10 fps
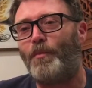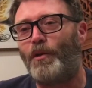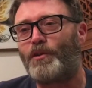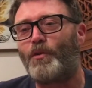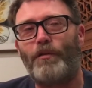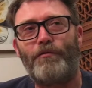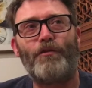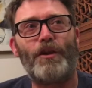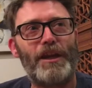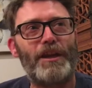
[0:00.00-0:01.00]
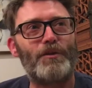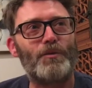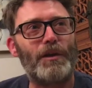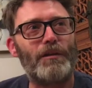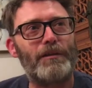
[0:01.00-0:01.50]
But it's quite freeing
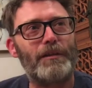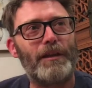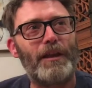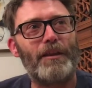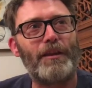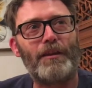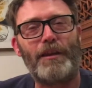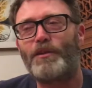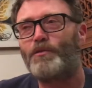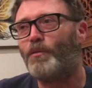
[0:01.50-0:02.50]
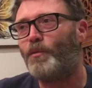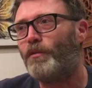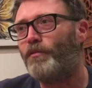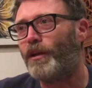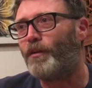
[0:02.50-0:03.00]
as well, and I think that that's what
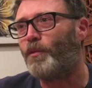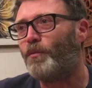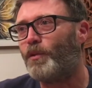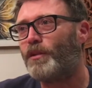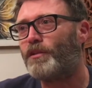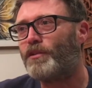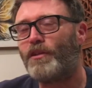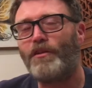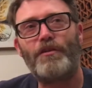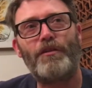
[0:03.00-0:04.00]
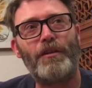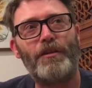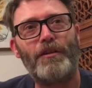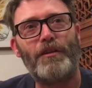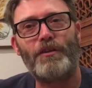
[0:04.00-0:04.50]
we found when we
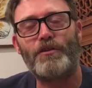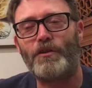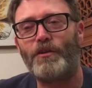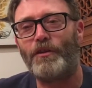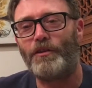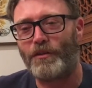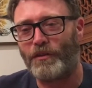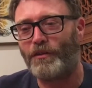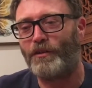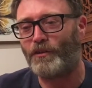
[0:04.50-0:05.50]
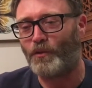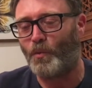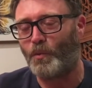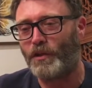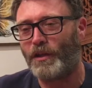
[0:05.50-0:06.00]
started as a
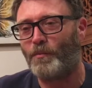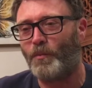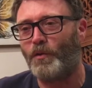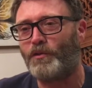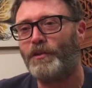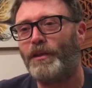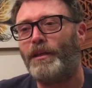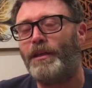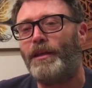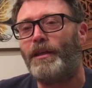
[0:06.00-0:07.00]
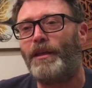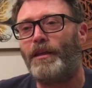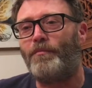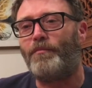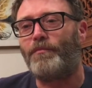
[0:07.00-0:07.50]
core team, was
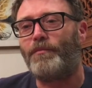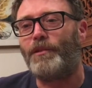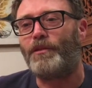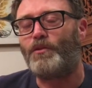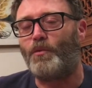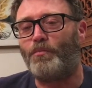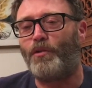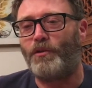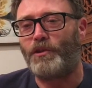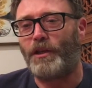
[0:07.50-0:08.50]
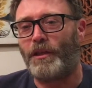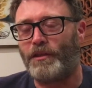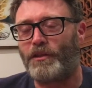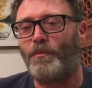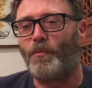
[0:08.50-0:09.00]
to approach it in
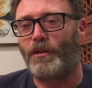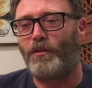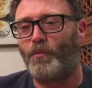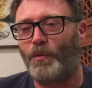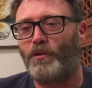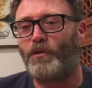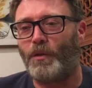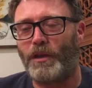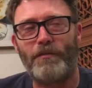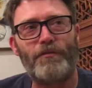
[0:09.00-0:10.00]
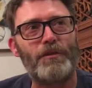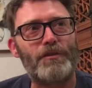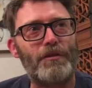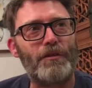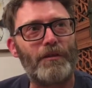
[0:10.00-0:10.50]
the same way that we do with
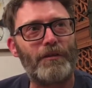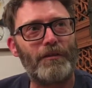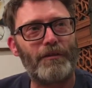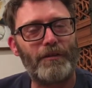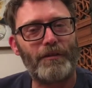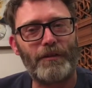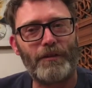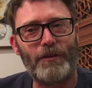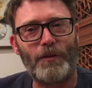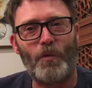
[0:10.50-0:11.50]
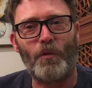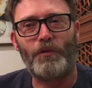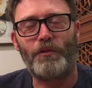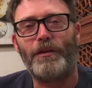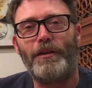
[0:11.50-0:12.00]
givers, that you
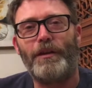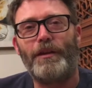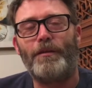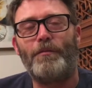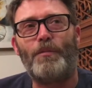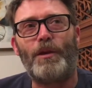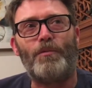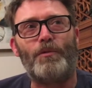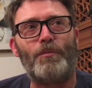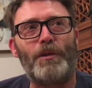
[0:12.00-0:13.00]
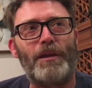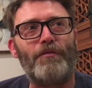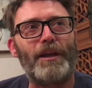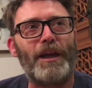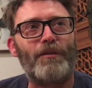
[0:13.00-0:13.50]
want people to be
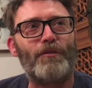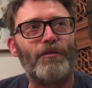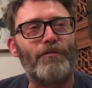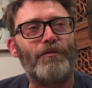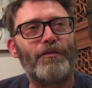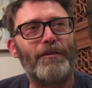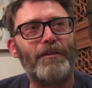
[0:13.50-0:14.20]
giving out of